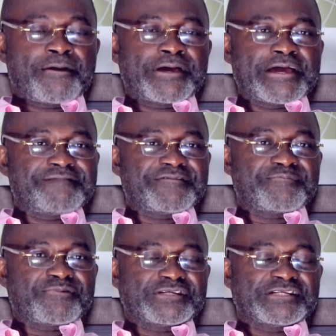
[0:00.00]
now
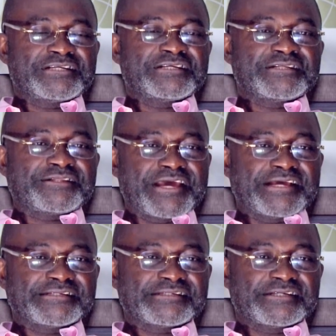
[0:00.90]
everybody
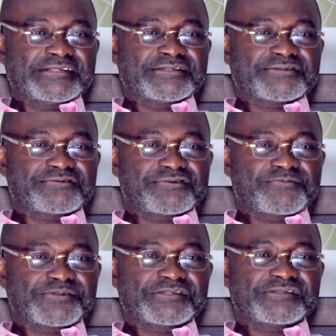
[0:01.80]
thinks it is
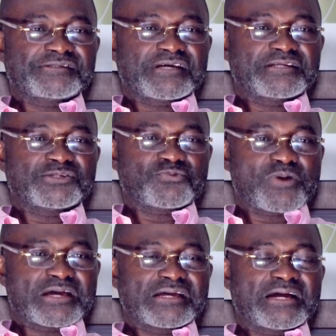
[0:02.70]
corruption that
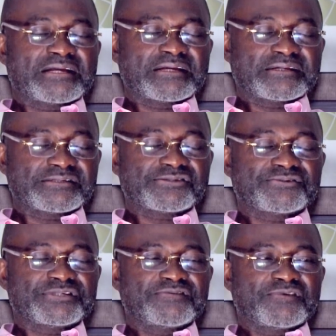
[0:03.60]
is why Ghana
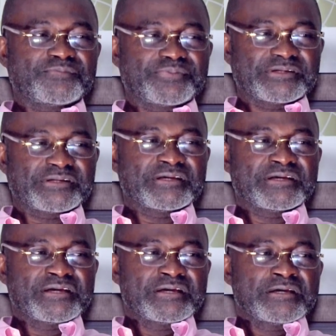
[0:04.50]
is not developing.
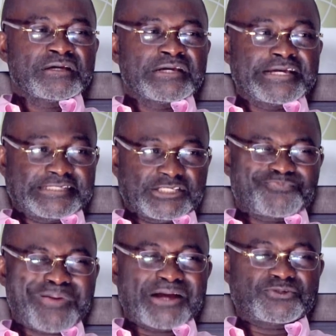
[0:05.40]
It
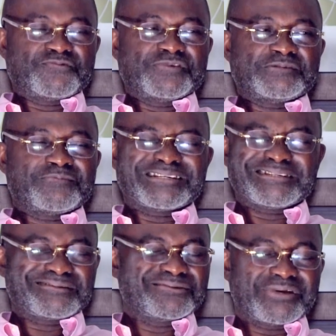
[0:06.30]
is part of it,
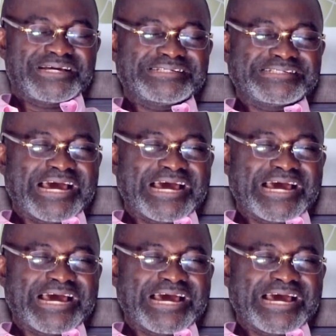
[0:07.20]
but it's not